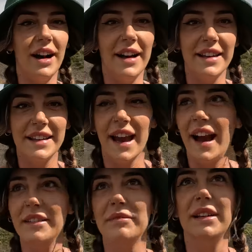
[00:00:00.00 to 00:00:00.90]
I
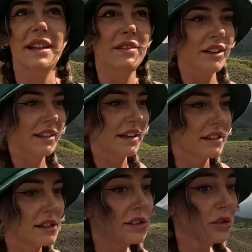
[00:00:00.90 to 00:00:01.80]
can't believe it.
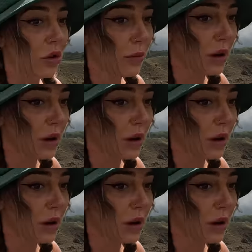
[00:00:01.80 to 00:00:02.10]
There's so